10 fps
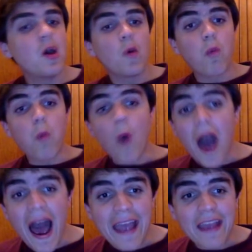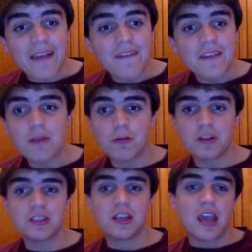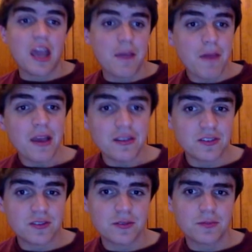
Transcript: why it was a base.